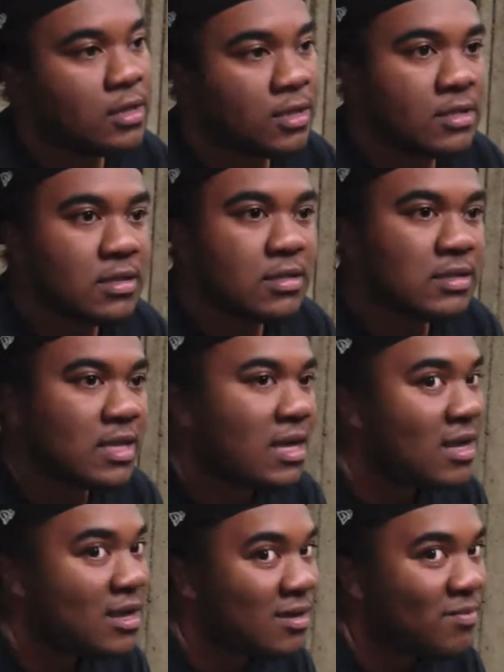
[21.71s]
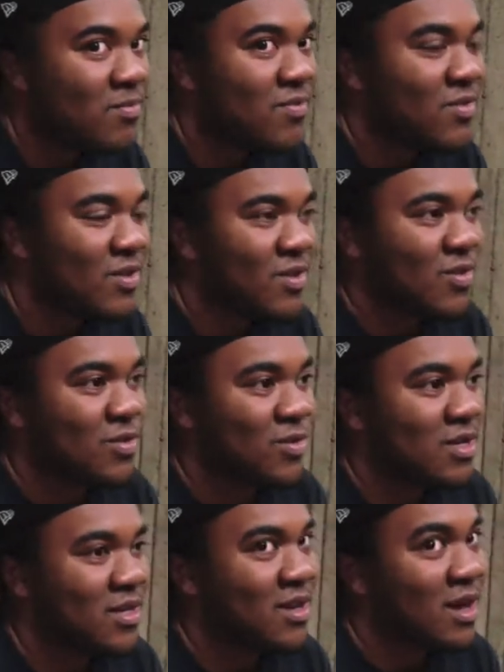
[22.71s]
It doesn't say
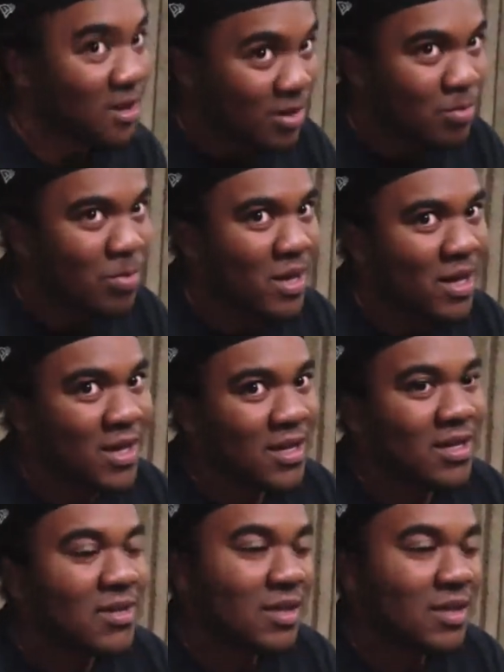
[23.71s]
you can occupy.